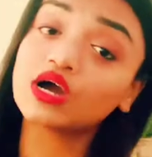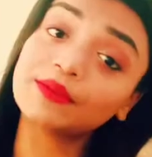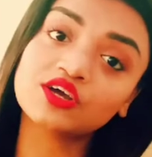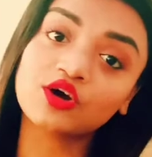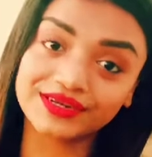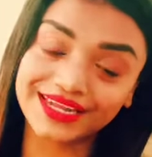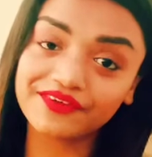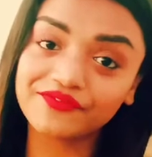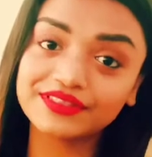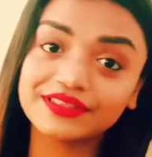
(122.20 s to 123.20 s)
also come in
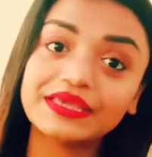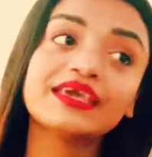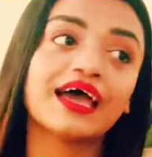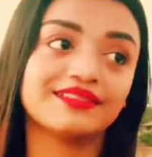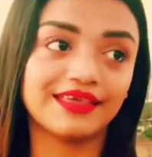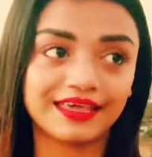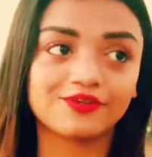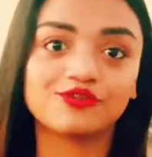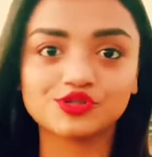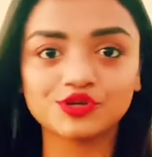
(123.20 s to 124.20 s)
contact with me, and
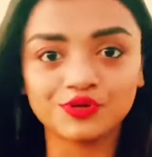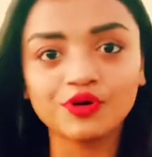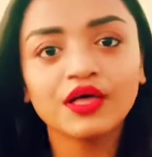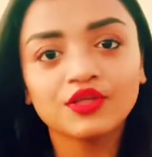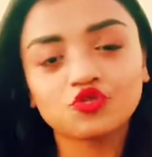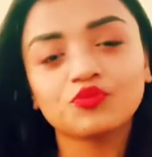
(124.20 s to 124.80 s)
they can also, you know,